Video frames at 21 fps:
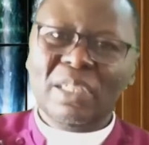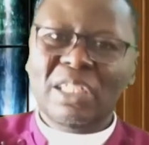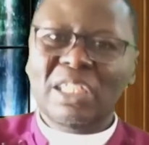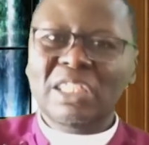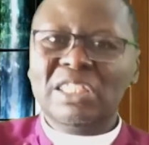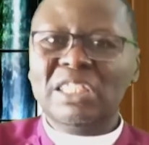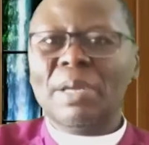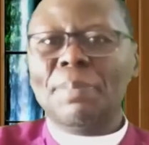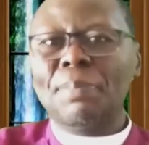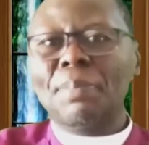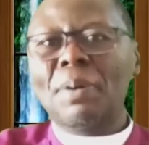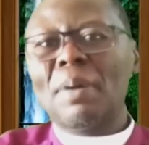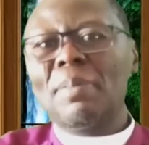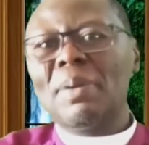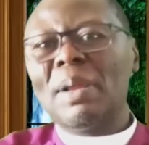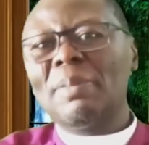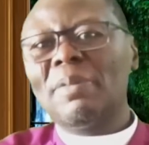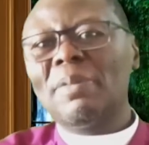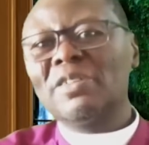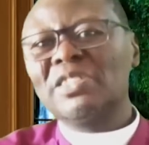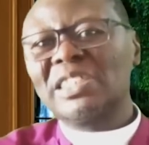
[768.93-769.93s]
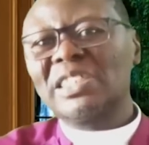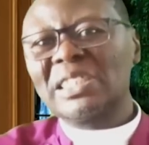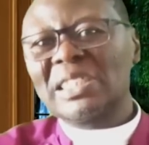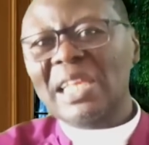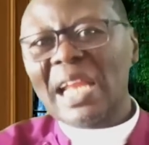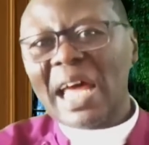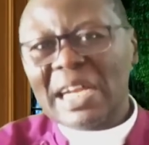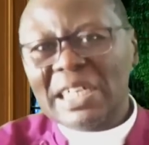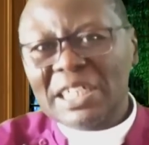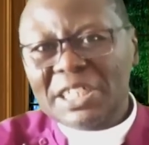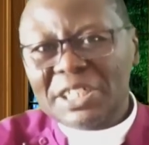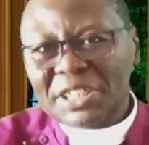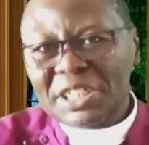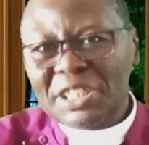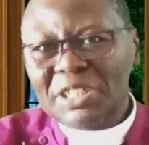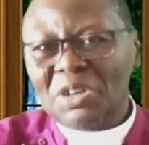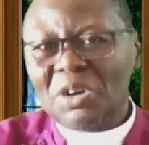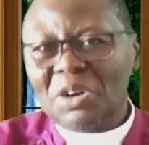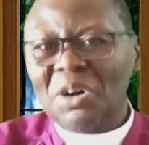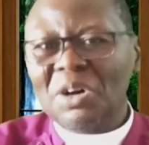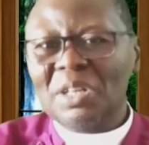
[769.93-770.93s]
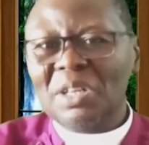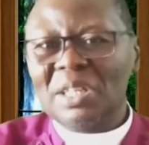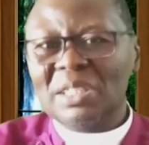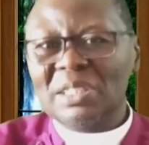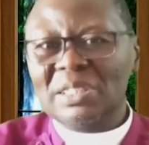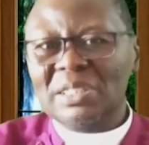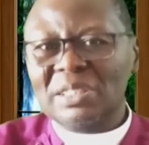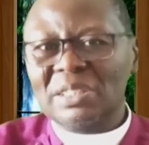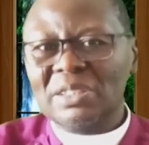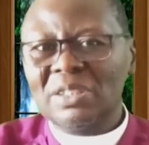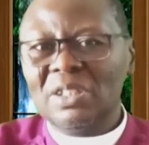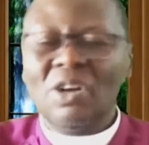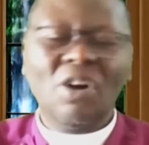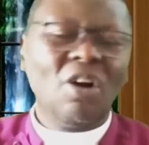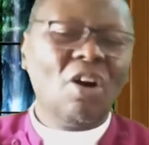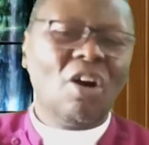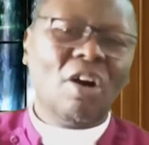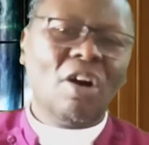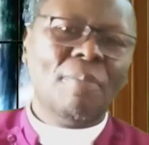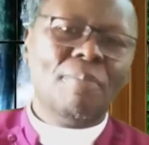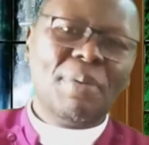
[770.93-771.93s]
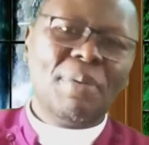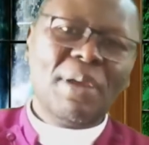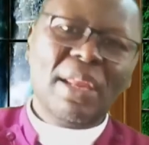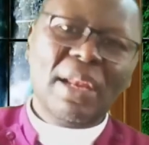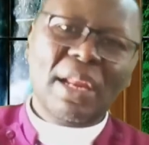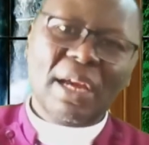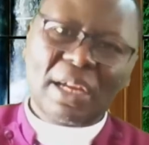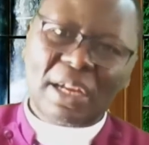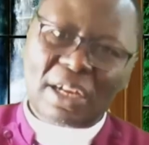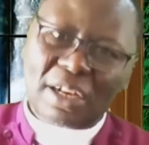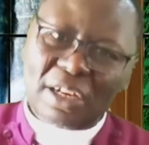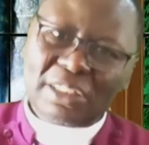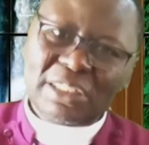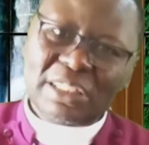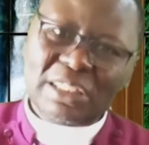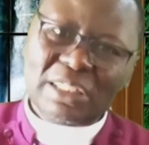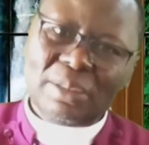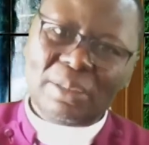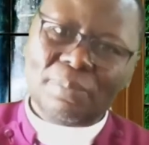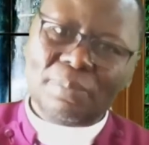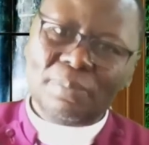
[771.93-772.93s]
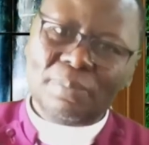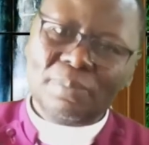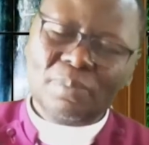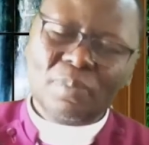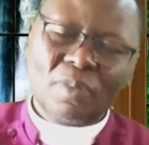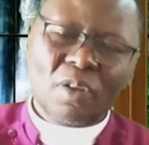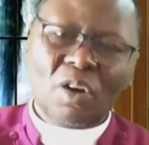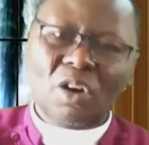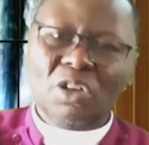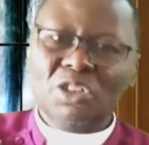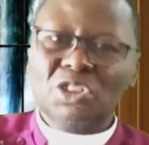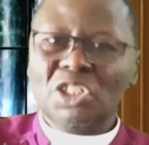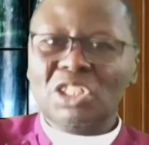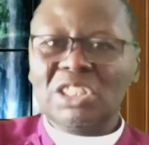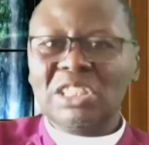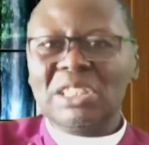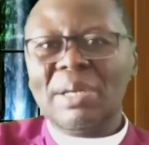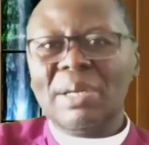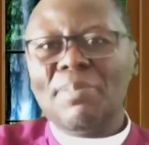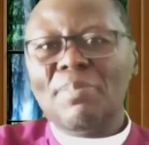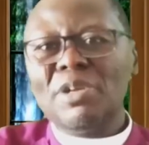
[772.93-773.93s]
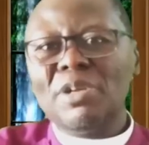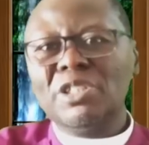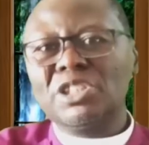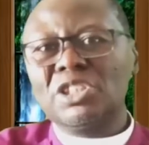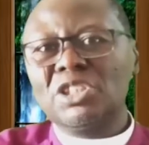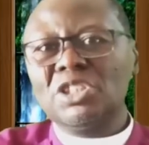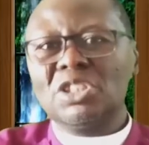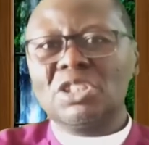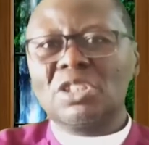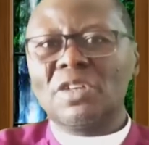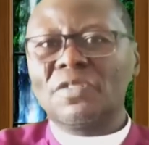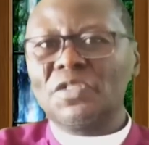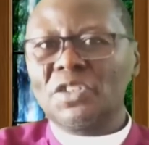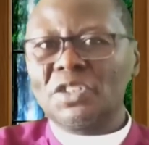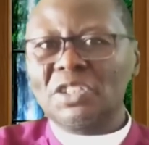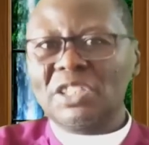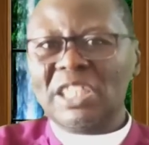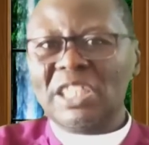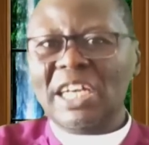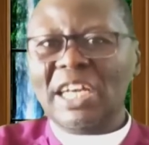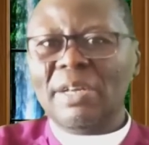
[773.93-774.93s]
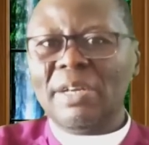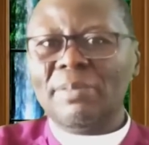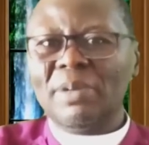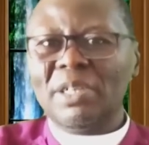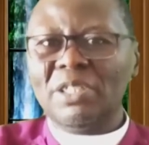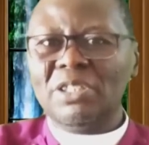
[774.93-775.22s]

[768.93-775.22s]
It's a problem of slandering others, or being a gossip, or just a misuse of your time.